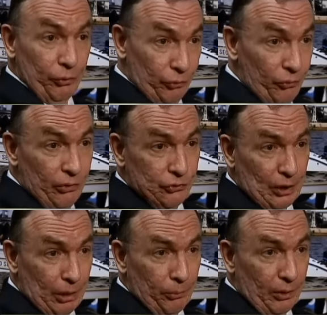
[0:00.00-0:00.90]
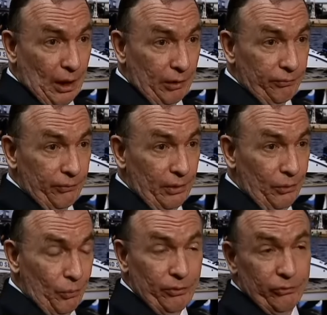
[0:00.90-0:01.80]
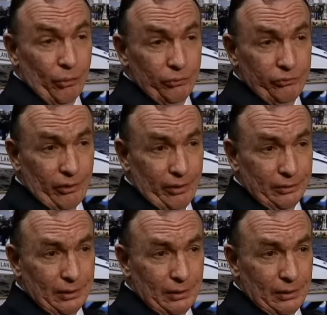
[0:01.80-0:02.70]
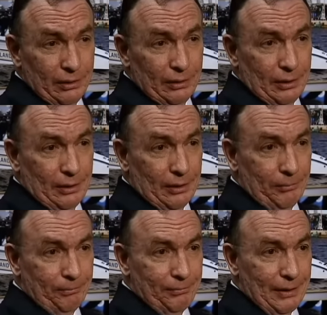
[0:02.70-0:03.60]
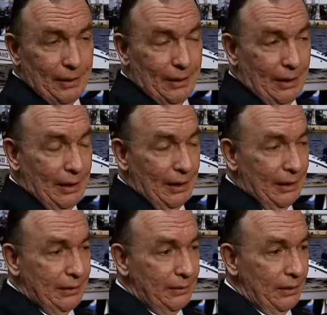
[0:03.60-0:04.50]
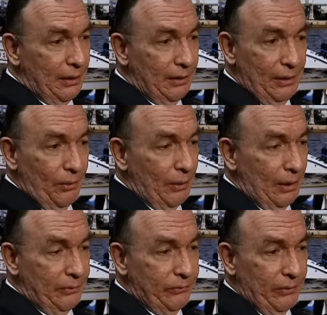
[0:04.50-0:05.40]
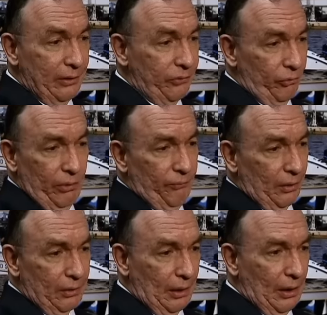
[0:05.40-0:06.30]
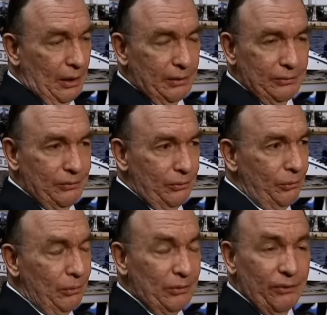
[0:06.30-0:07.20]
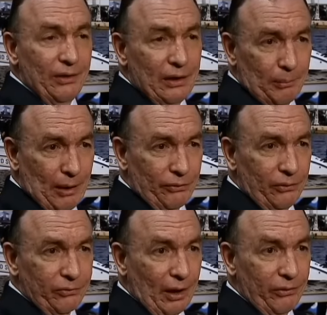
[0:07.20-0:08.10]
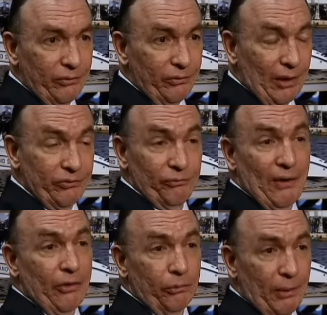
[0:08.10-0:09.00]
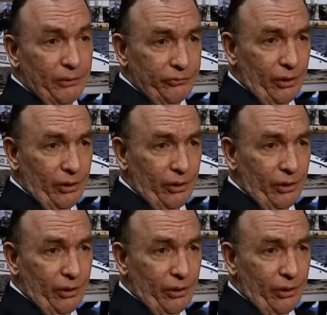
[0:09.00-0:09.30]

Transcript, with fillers: producing child pornography with his own son. Um, and, you know, it's, it's horrific. The suspects, he says, come from every walk of